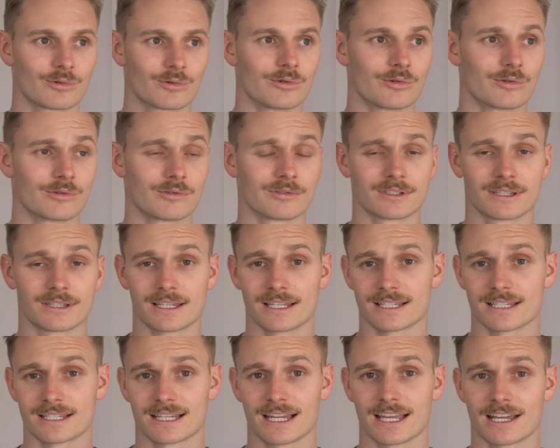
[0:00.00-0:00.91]
or
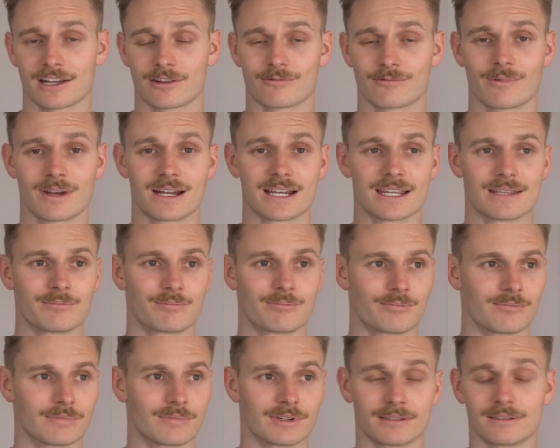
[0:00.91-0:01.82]
there's like really
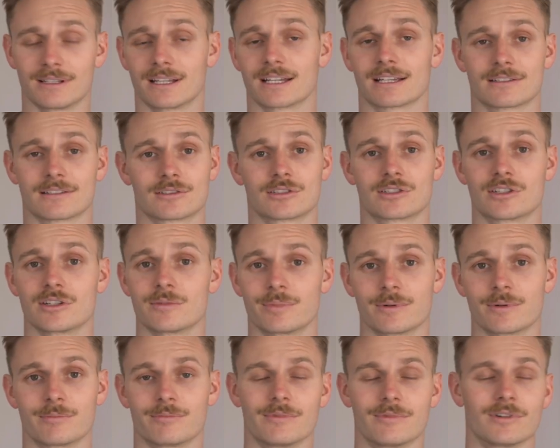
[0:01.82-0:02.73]
like
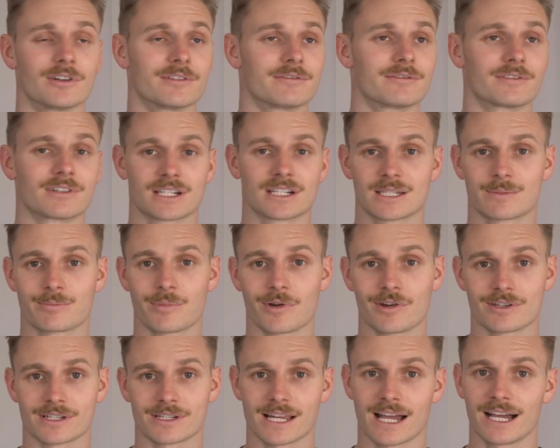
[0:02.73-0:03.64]
super
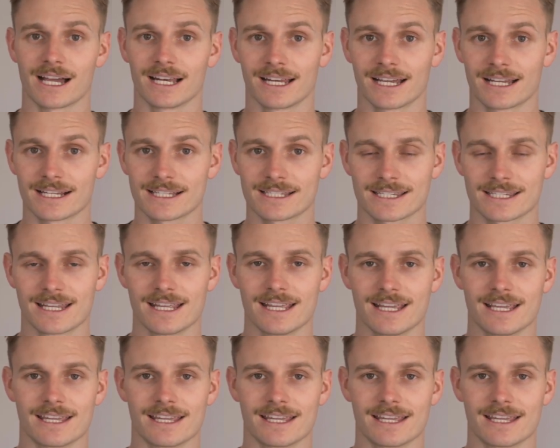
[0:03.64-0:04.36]
overexposed highlights.